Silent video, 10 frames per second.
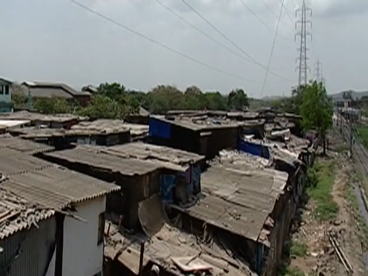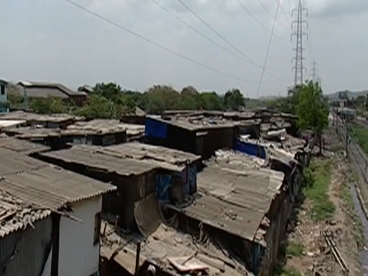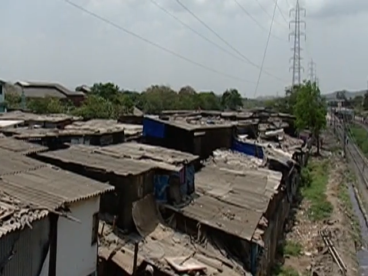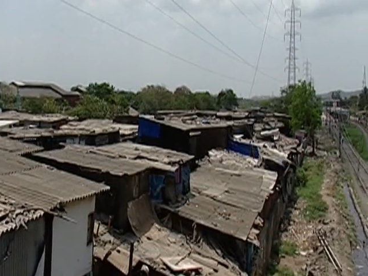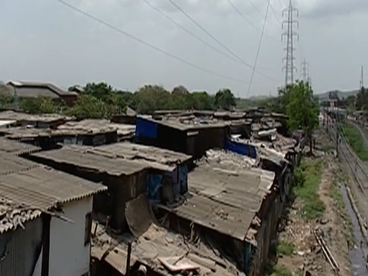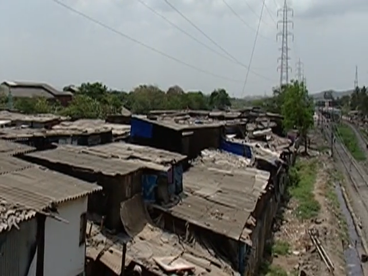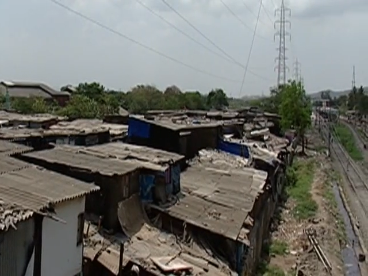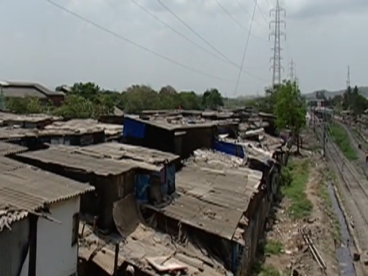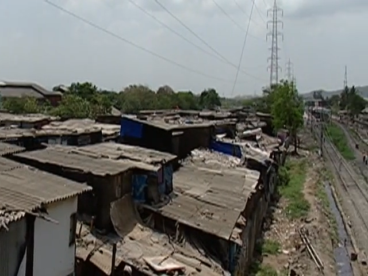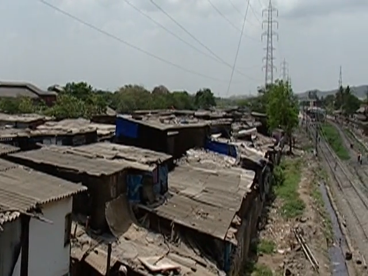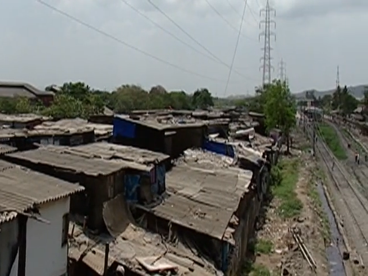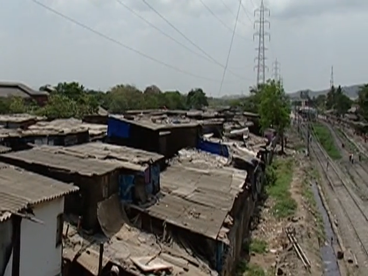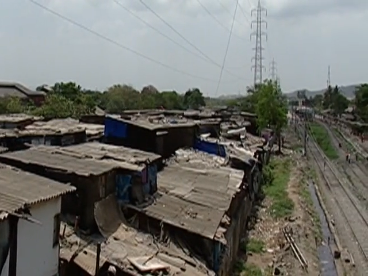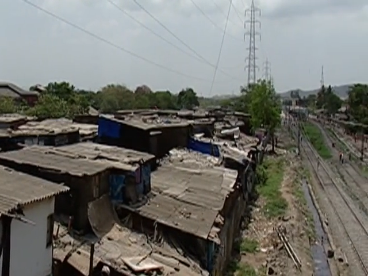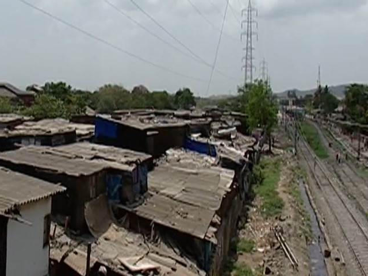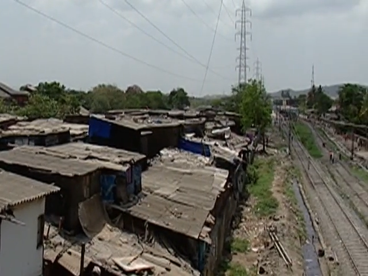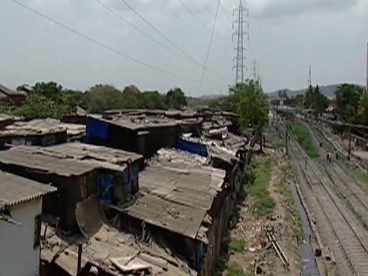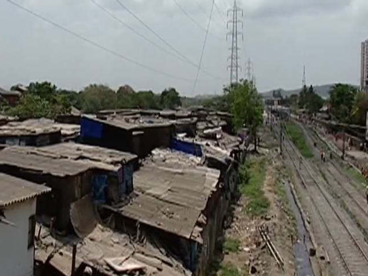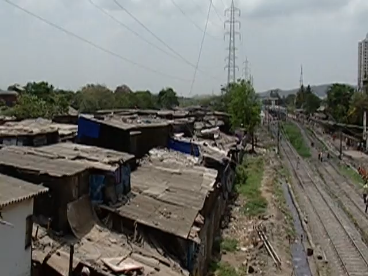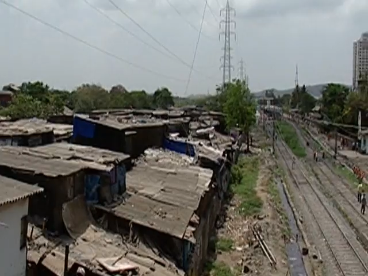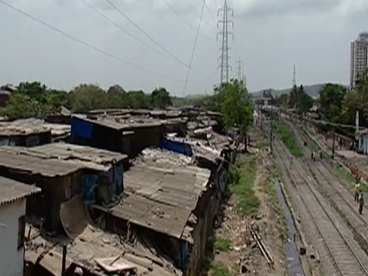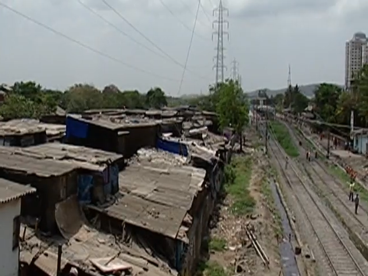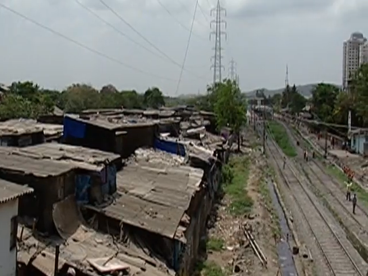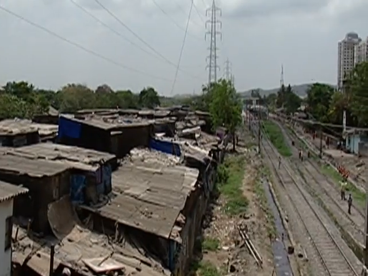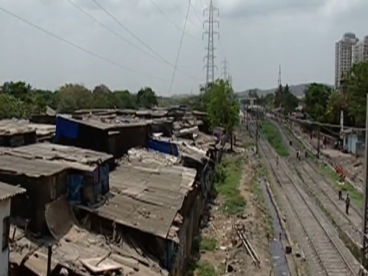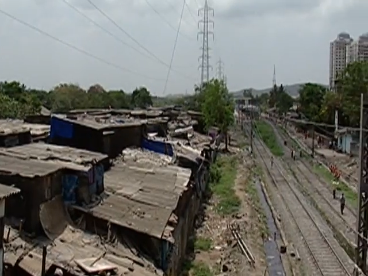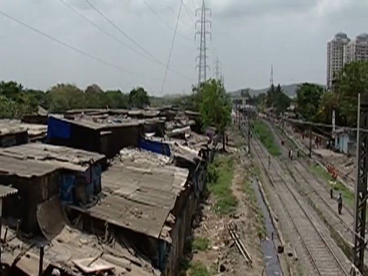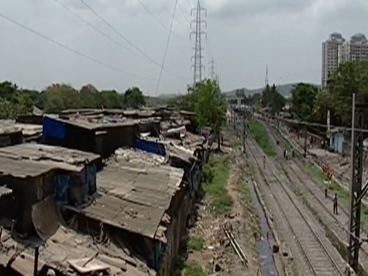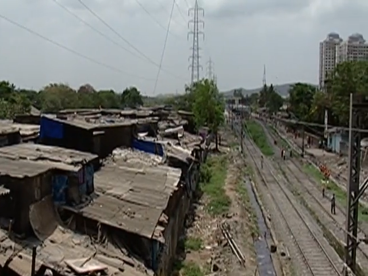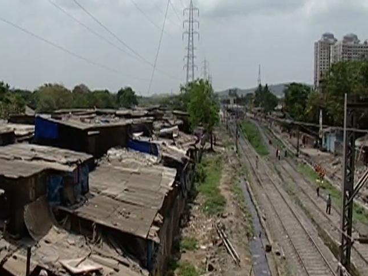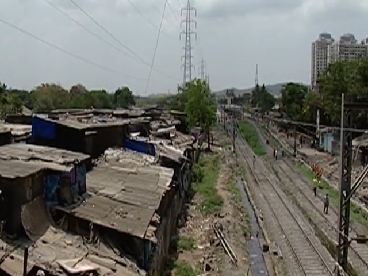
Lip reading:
[unreadable: no face in view]